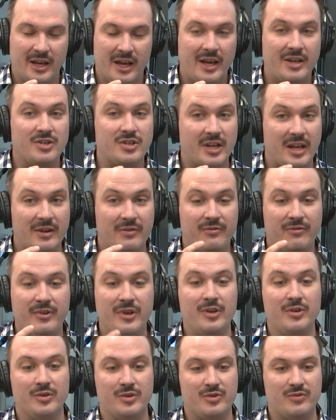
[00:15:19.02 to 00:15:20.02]
It it
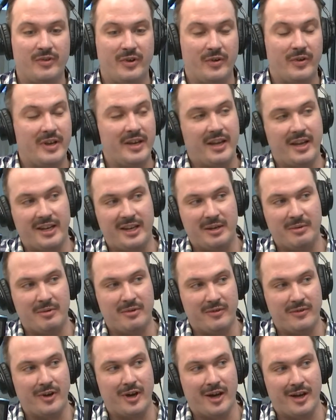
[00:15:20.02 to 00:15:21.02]
feels very kingdom
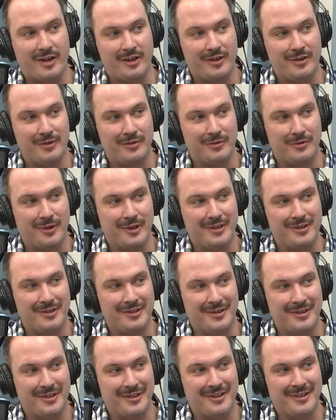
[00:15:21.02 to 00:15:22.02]
of God,
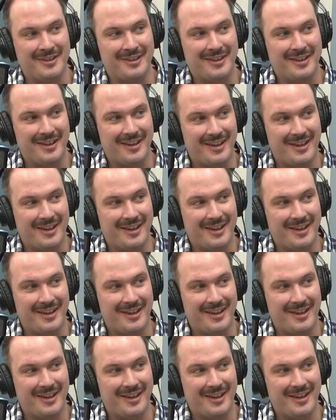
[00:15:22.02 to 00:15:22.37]
right?